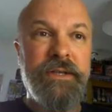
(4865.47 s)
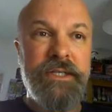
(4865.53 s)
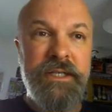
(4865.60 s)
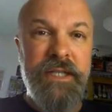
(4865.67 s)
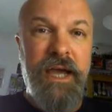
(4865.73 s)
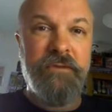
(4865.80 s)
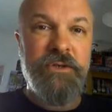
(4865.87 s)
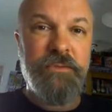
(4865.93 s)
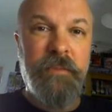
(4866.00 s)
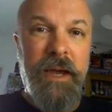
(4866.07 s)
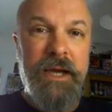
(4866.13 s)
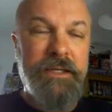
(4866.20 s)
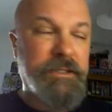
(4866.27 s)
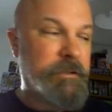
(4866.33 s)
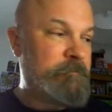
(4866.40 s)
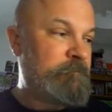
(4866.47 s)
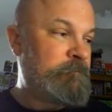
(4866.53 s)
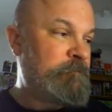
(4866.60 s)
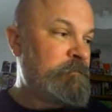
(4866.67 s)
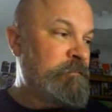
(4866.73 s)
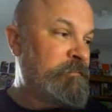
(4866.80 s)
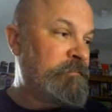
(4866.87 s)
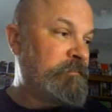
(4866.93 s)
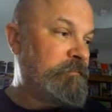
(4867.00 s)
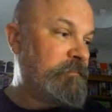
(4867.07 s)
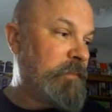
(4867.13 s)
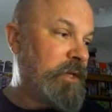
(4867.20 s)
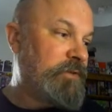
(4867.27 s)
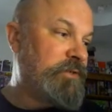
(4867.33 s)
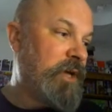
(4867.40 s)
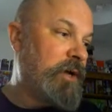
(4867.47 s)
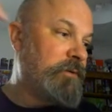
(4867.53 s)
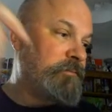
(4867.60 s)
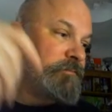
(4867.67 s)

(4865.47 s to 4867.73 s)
in that respect. So,